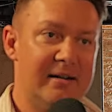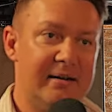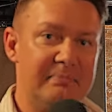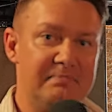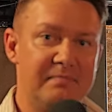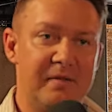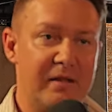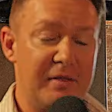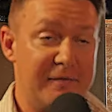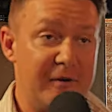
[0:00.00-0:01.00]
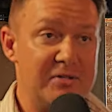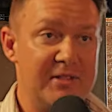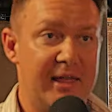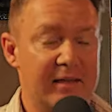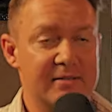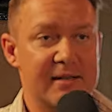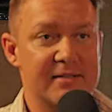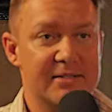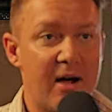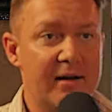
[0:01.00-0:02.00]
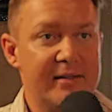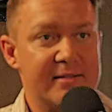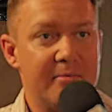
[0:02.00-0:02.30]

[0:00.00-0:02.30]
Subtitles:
The first thing is talking to